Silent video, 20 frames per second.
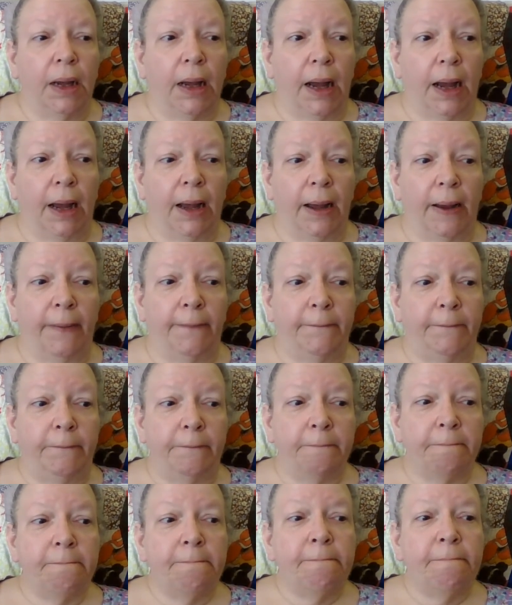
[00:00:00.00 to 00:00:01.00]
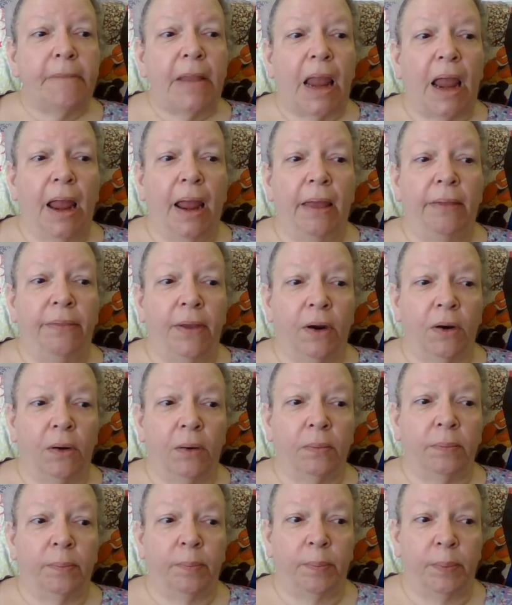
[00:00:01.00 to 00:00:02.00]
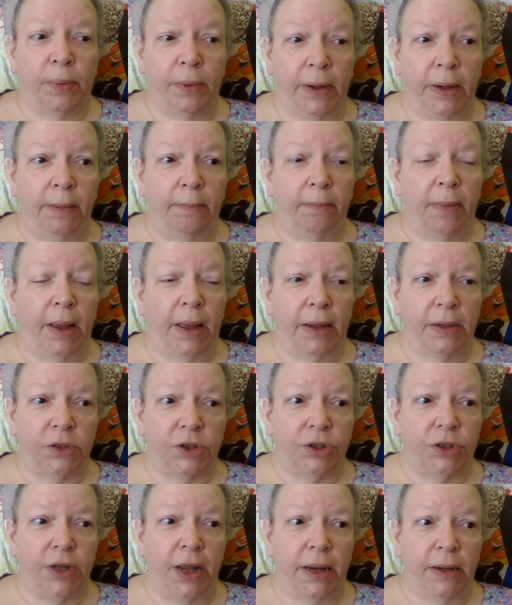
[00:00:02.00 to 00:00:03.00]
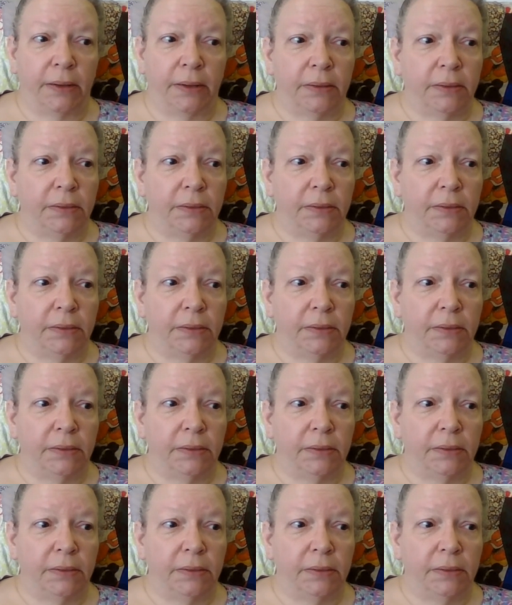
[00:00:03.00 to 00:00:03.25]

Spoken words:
And they're pretty much, they